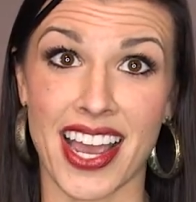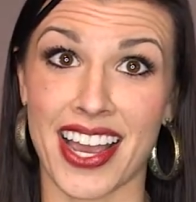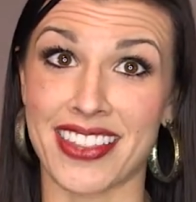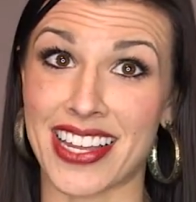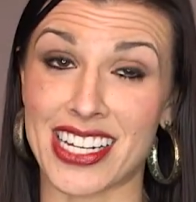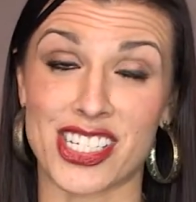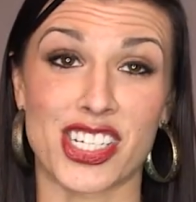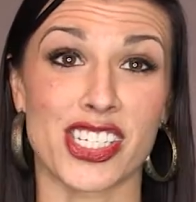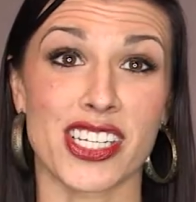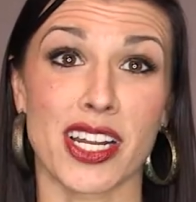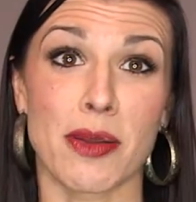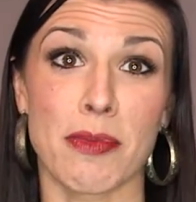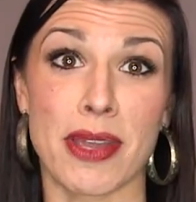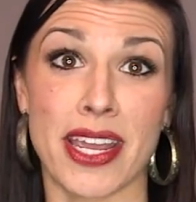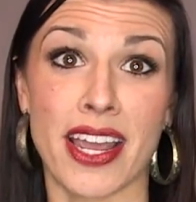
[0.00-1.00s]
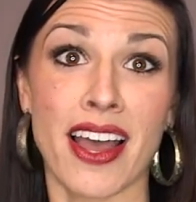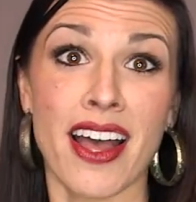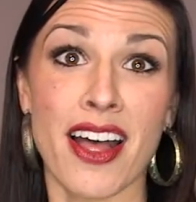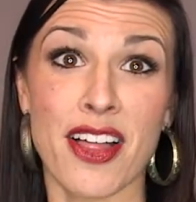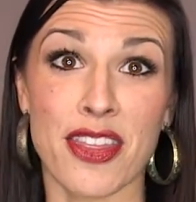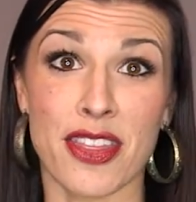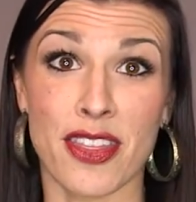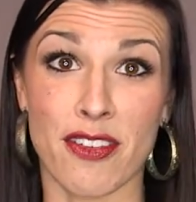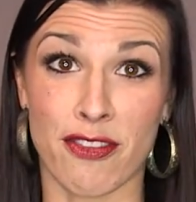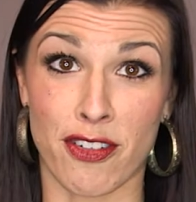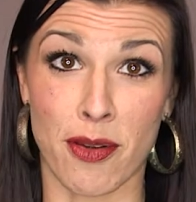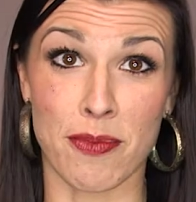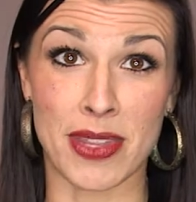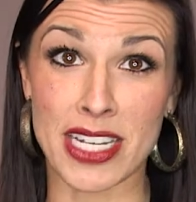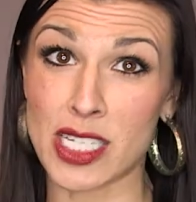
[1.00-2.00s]
And that's just going to be
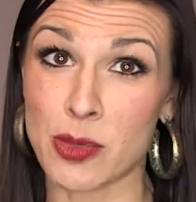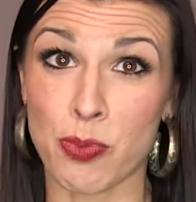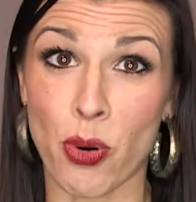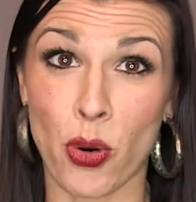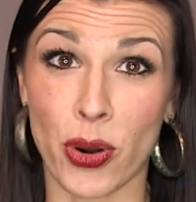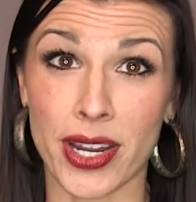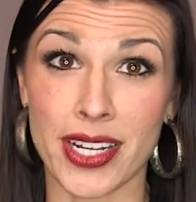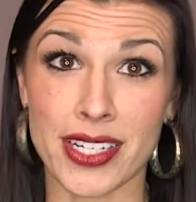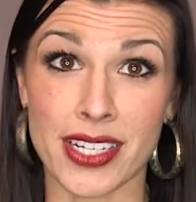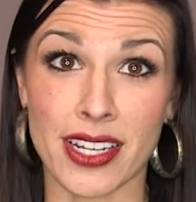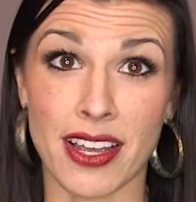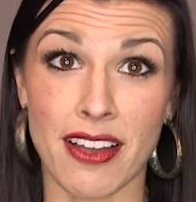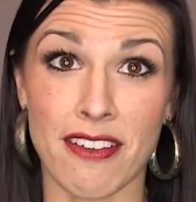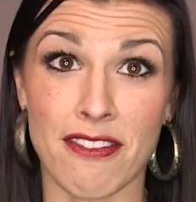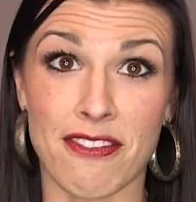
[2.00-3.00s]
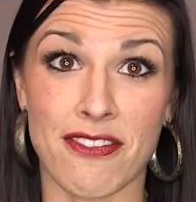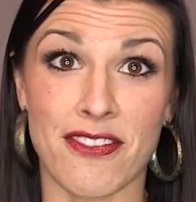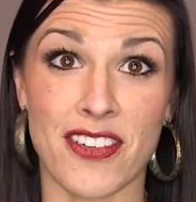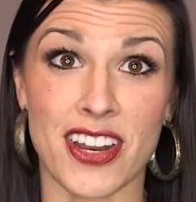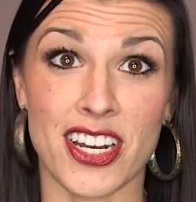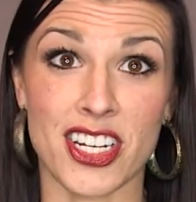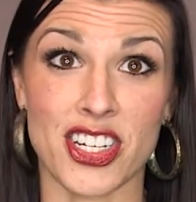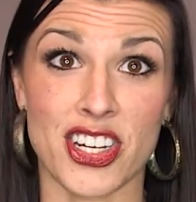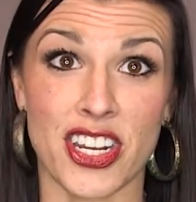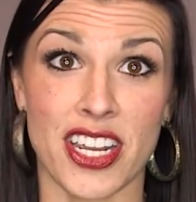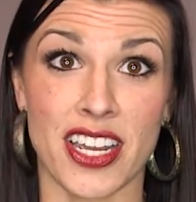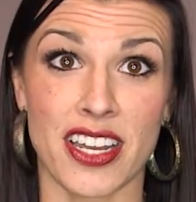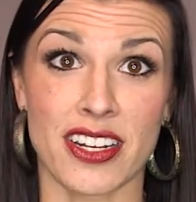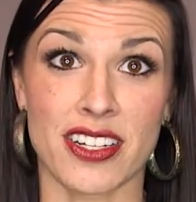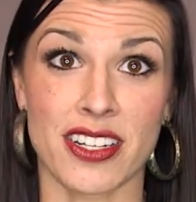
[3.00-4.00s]
from this point, finishing
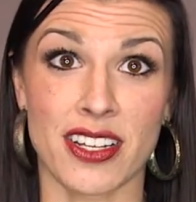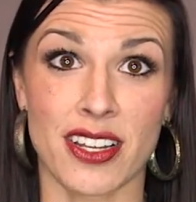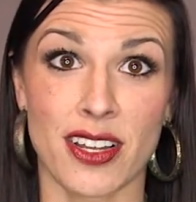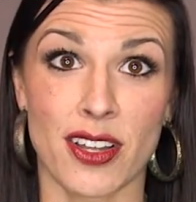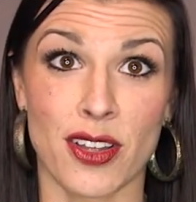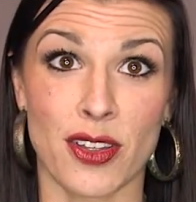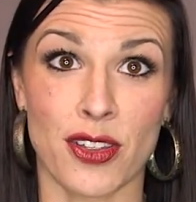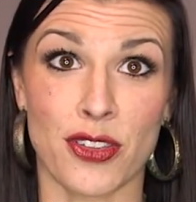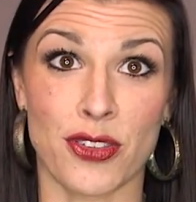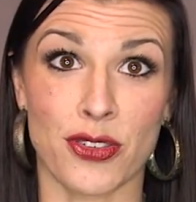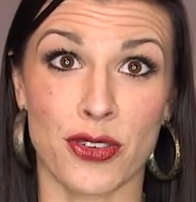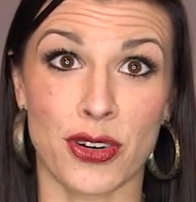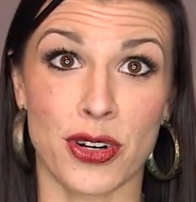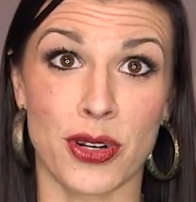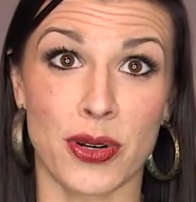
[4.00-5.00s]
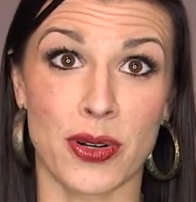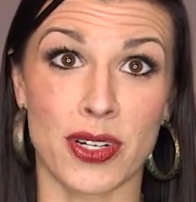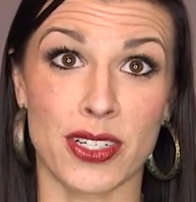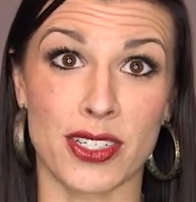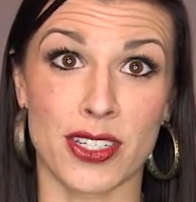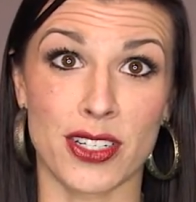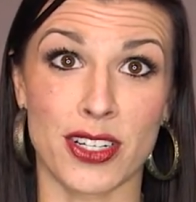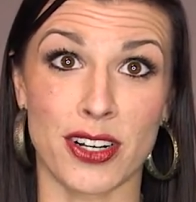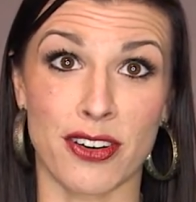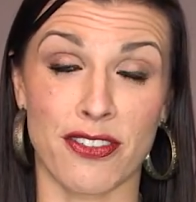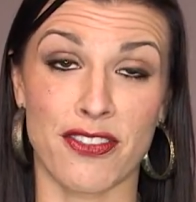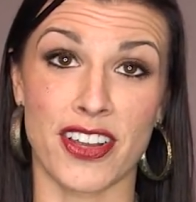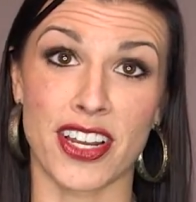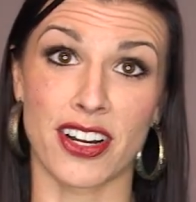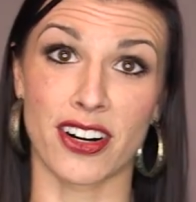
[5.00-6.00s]
it through to your
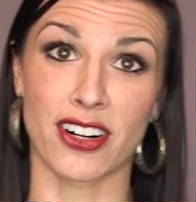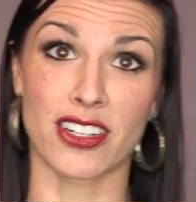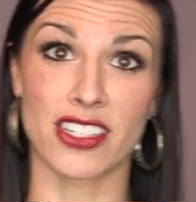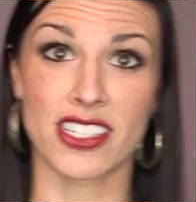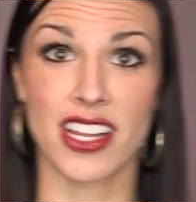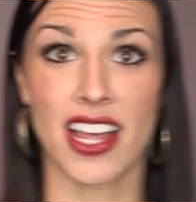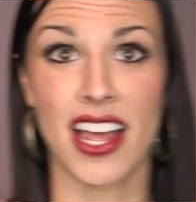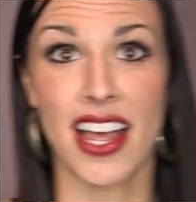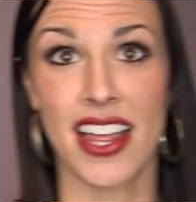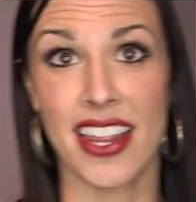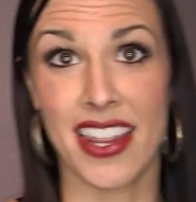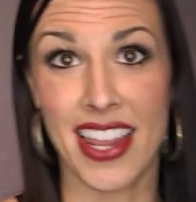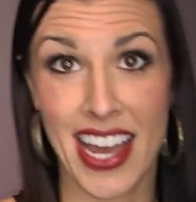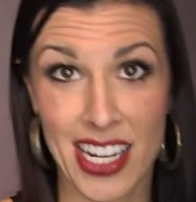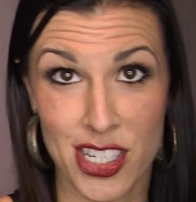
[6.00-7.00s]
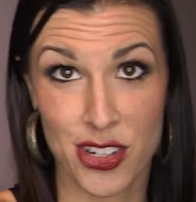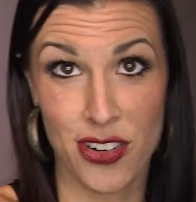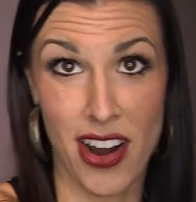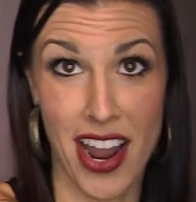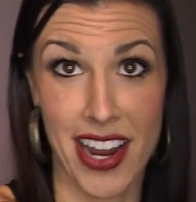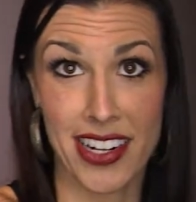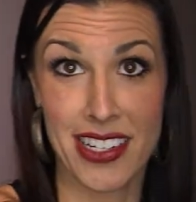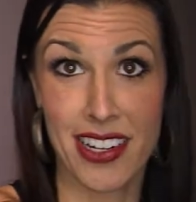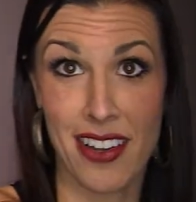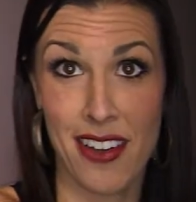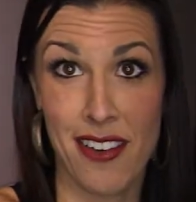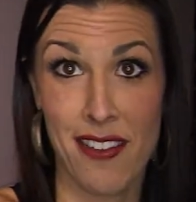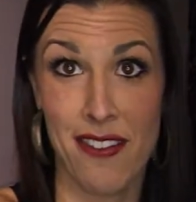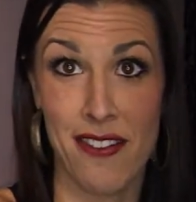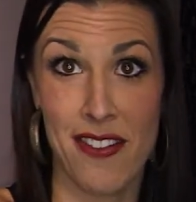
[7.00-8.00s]
fingers. That's right,
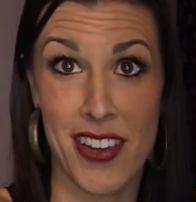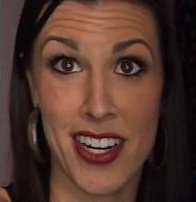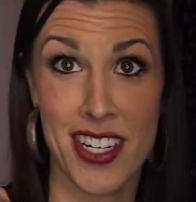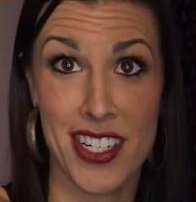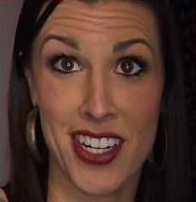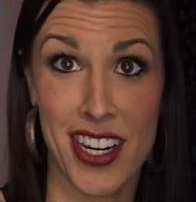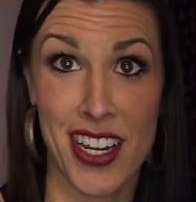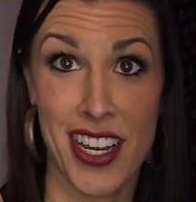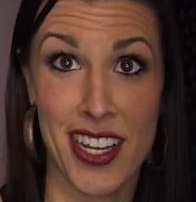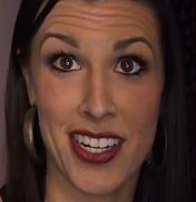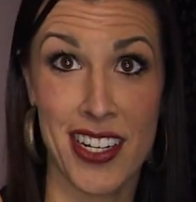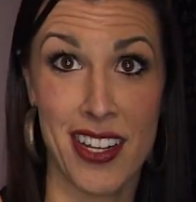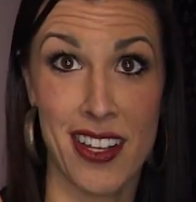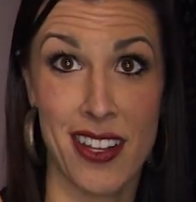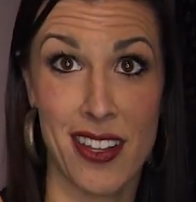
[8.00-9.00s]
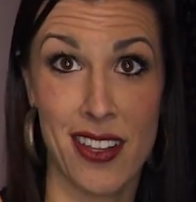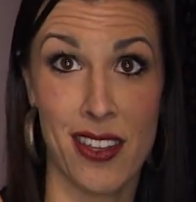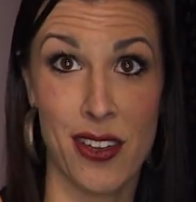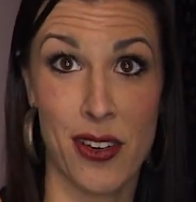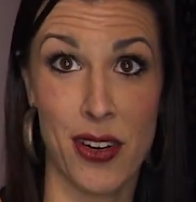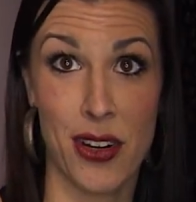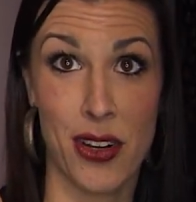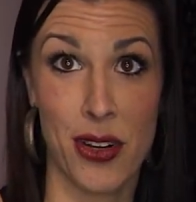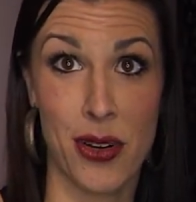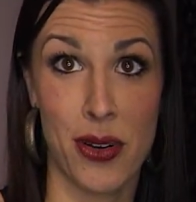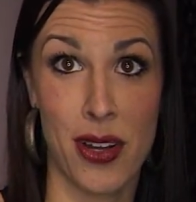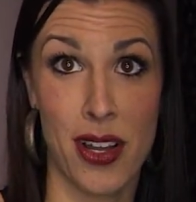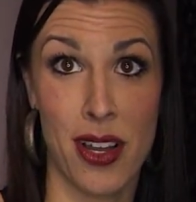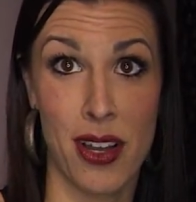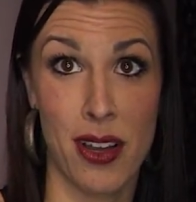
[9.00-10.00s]
finishing it through
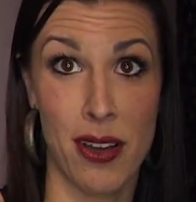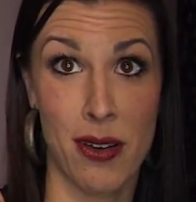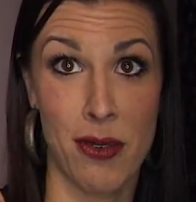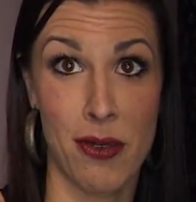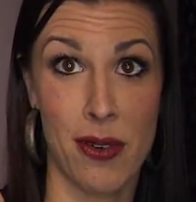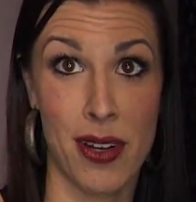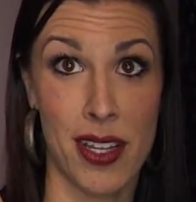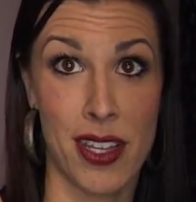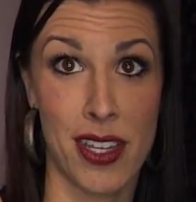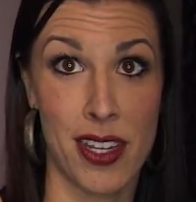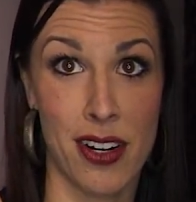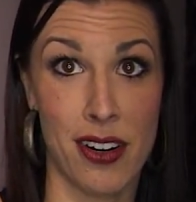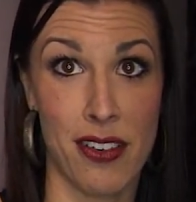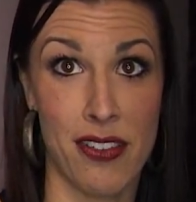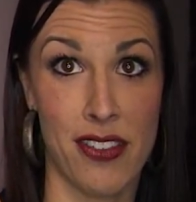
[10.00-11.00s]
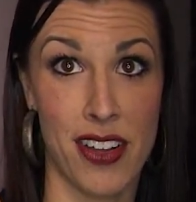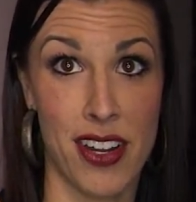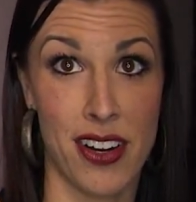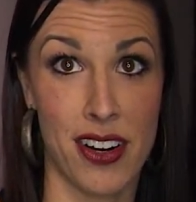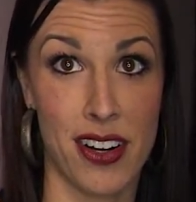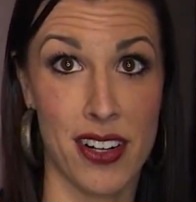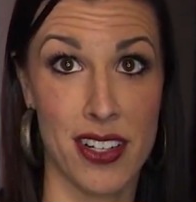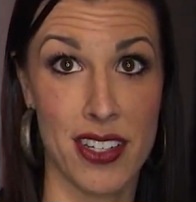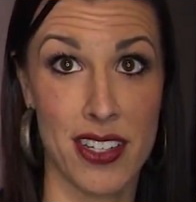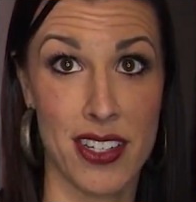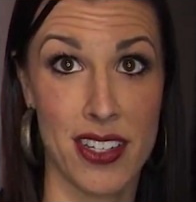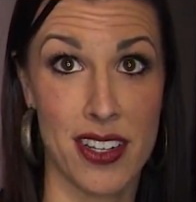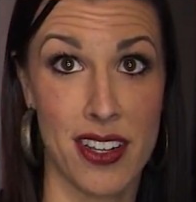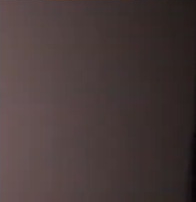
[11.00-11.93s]
with your fingers.